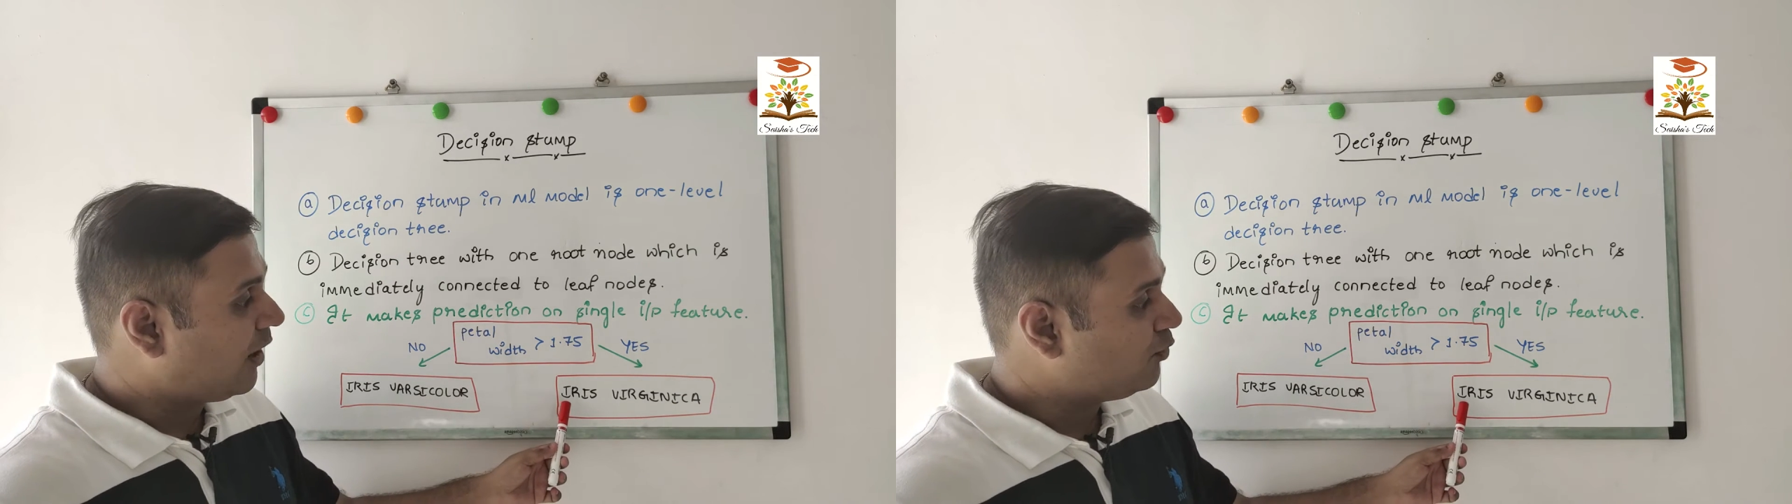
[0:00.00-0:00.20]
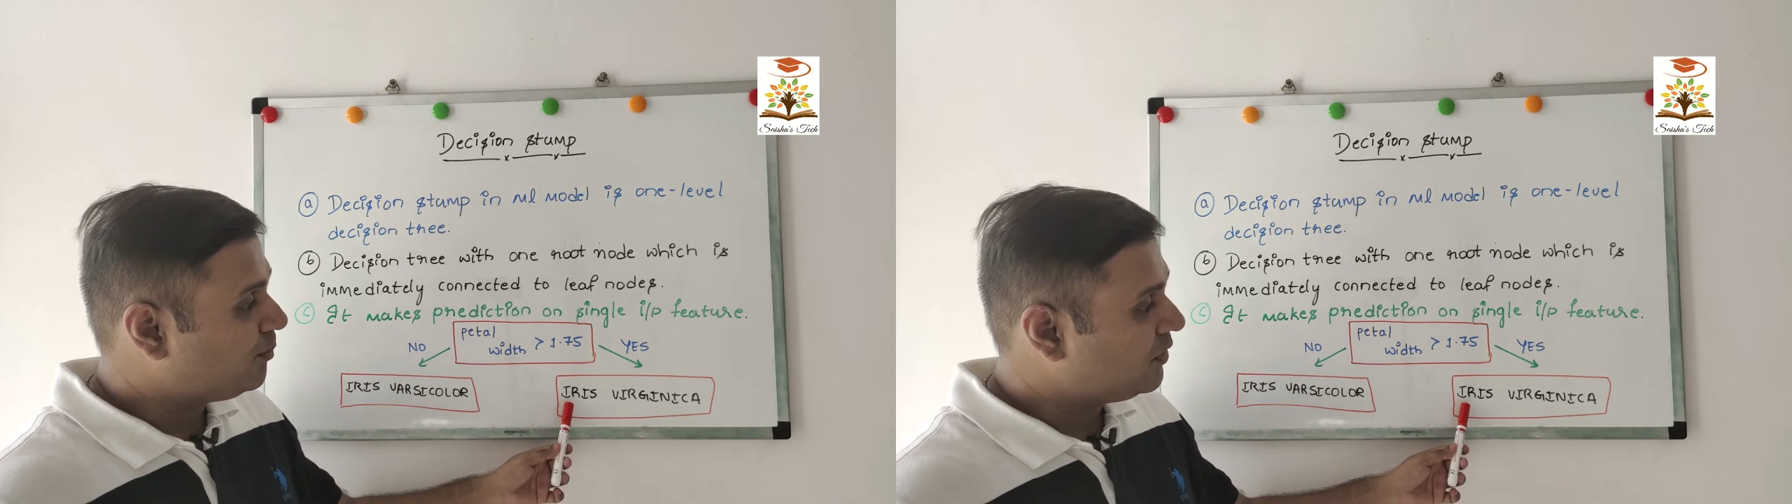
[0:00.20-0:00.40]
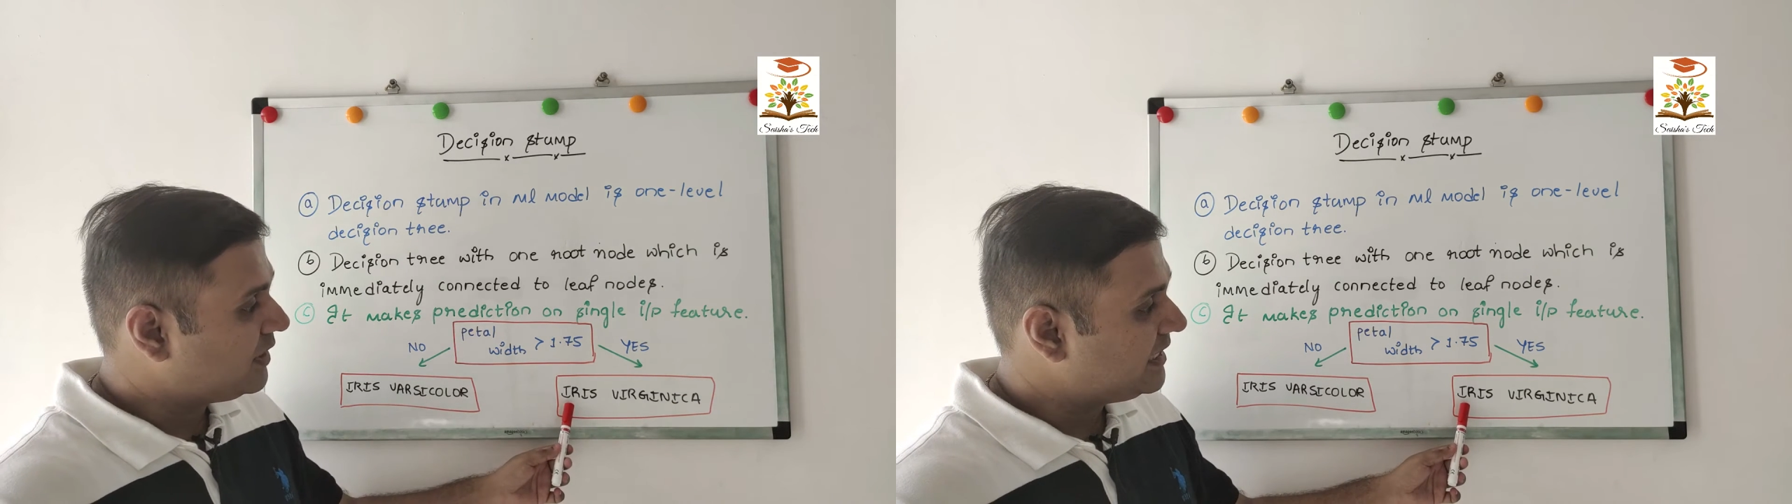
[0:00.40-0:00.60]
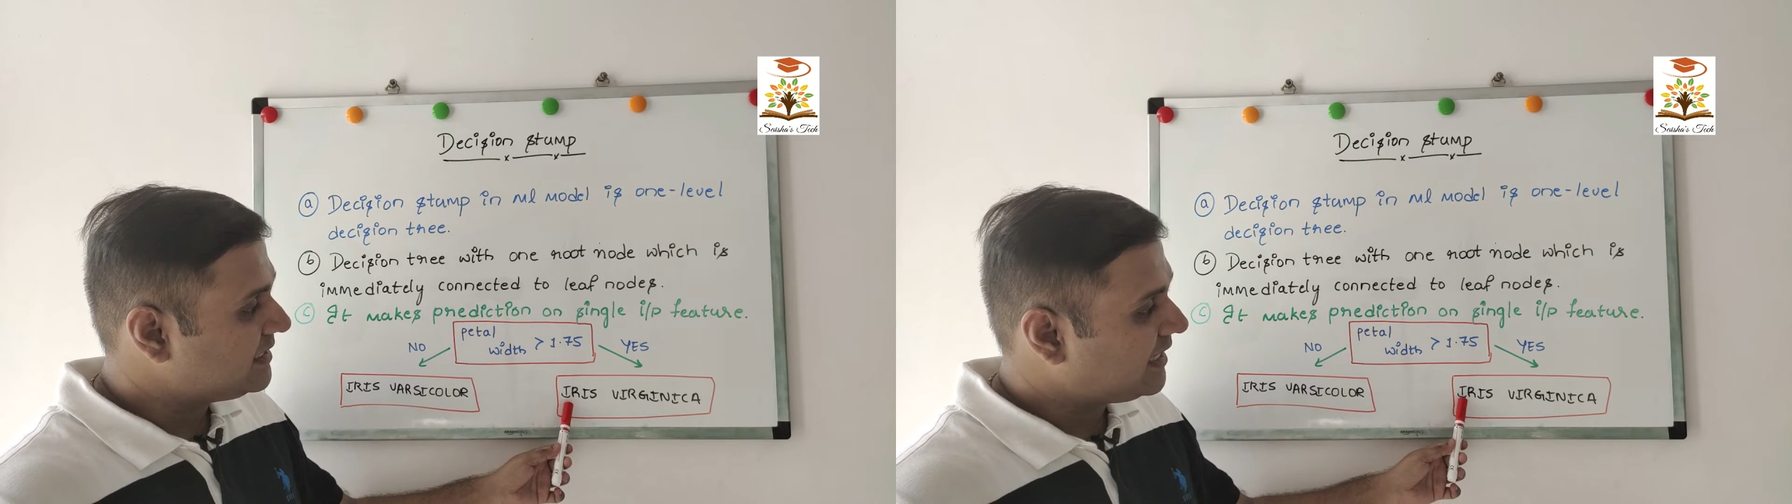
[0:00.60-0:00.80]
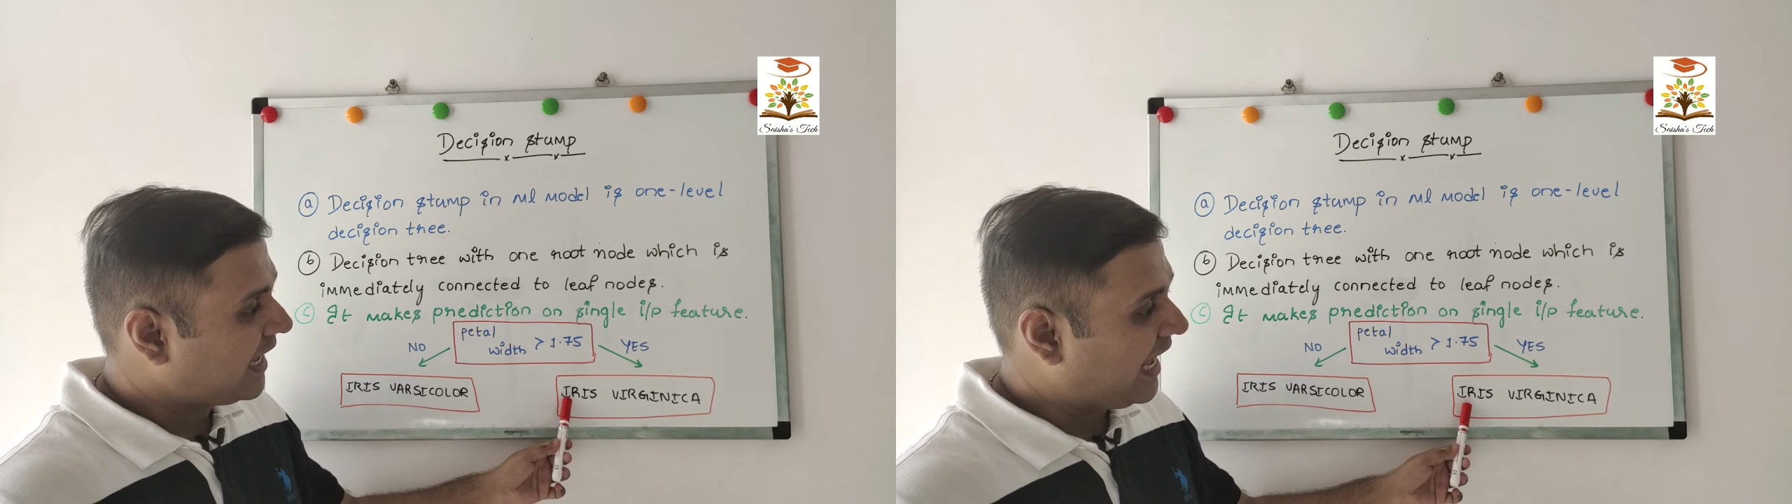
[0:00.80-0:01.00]
output
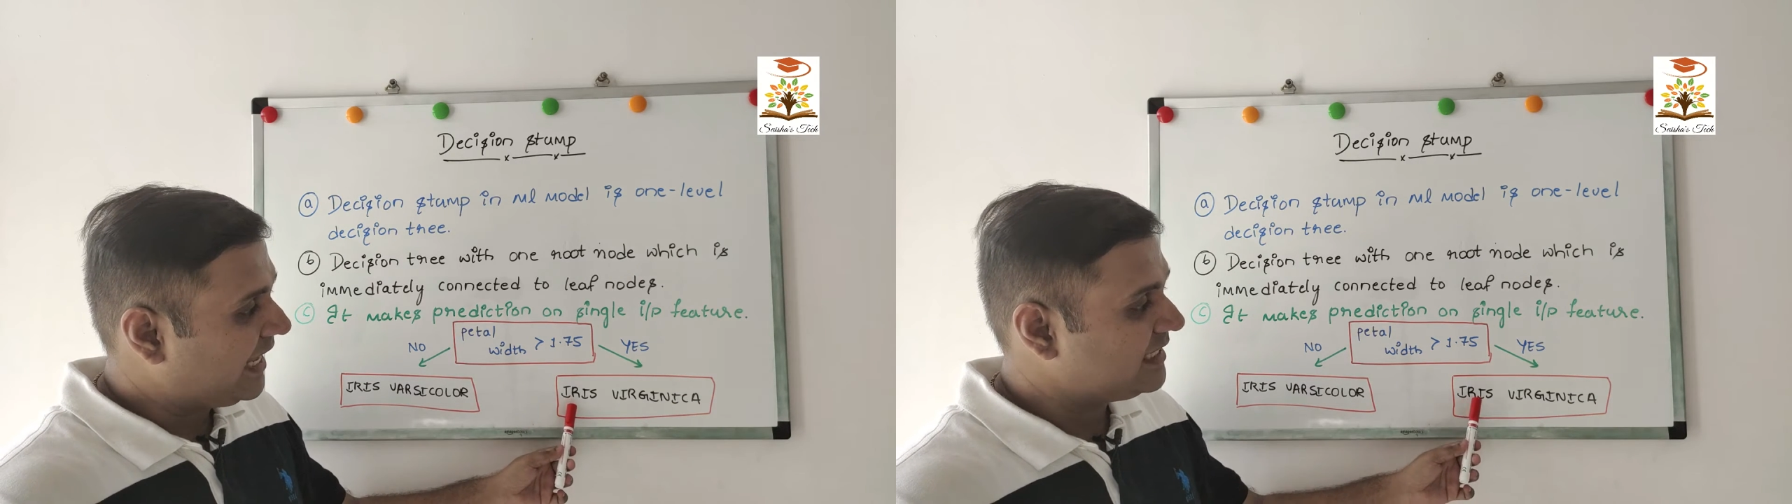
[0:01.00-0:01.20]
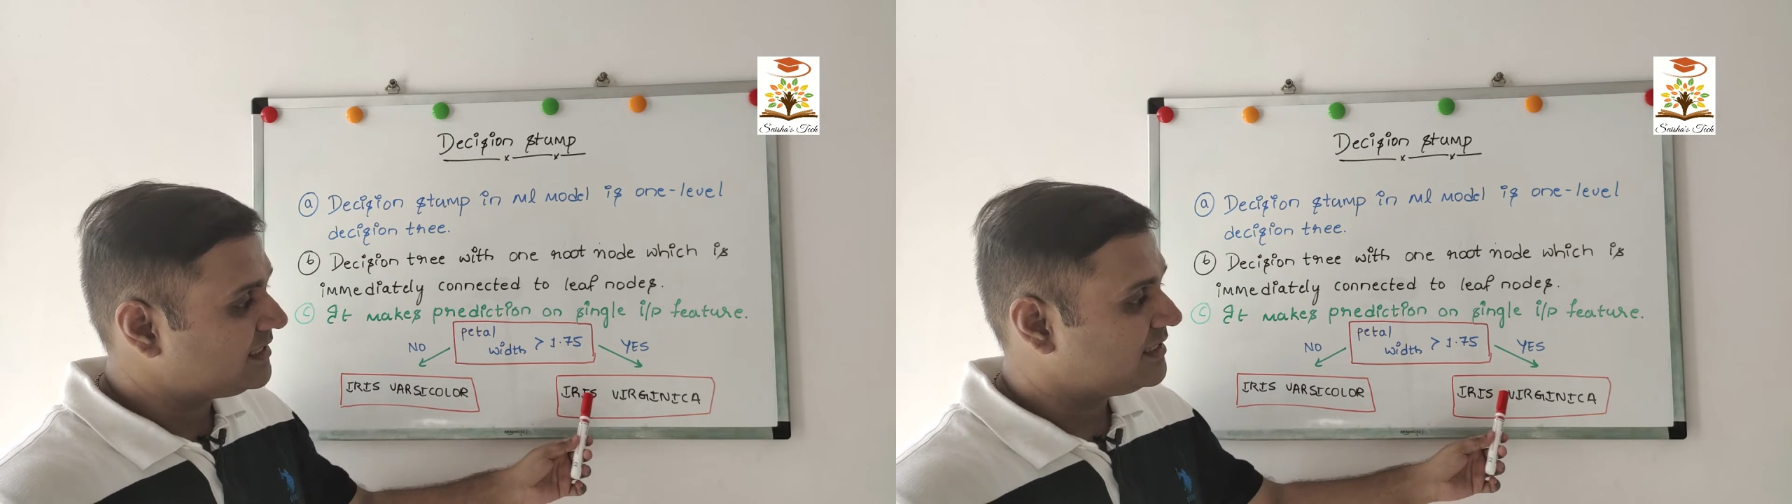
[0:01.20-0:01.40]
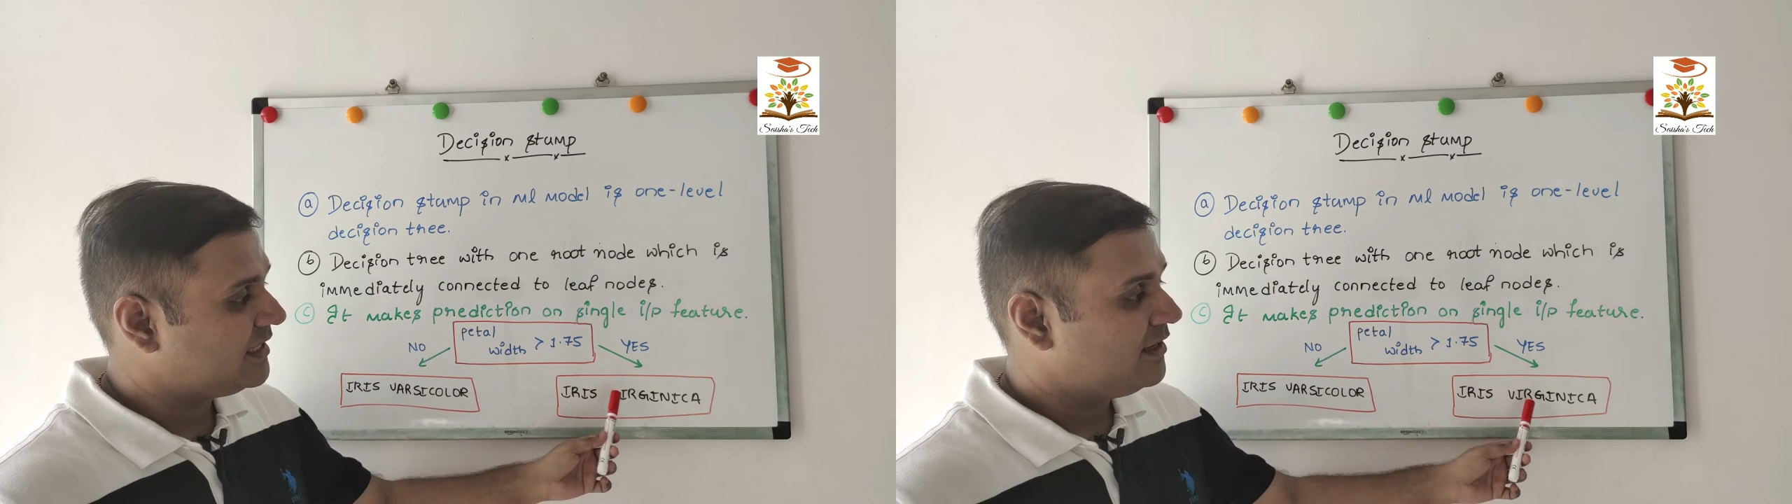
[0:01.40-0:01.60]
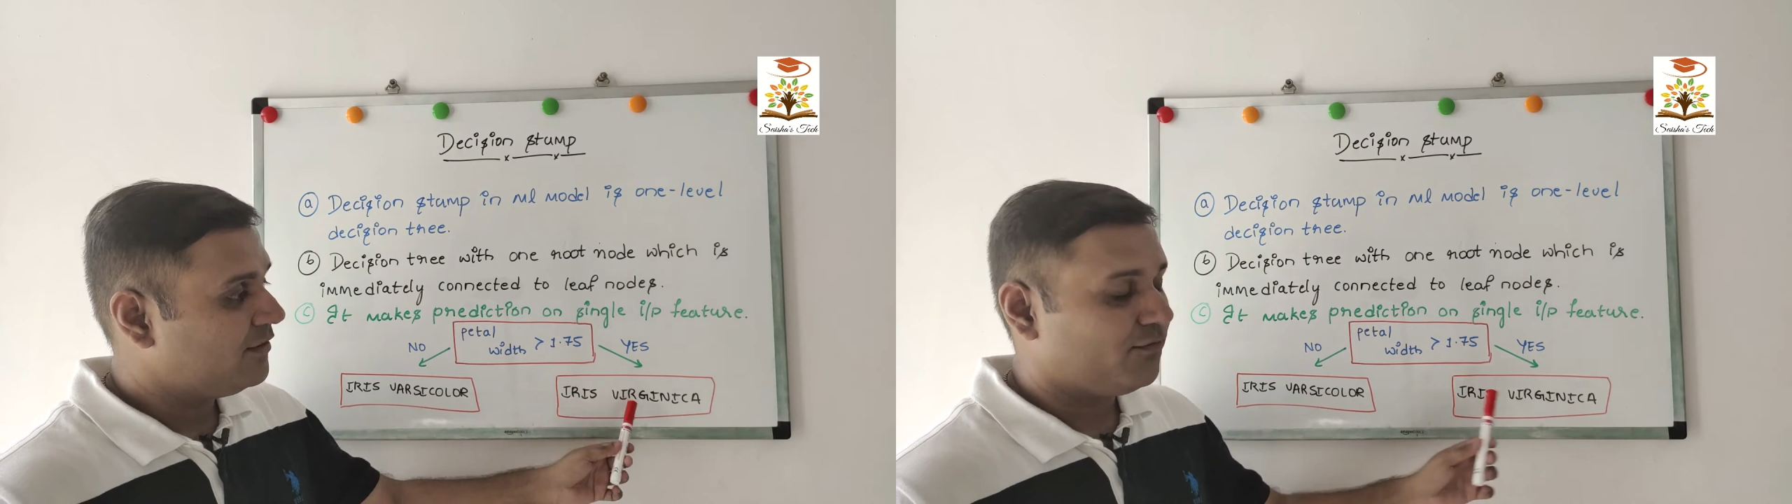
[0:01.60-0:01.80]
is iris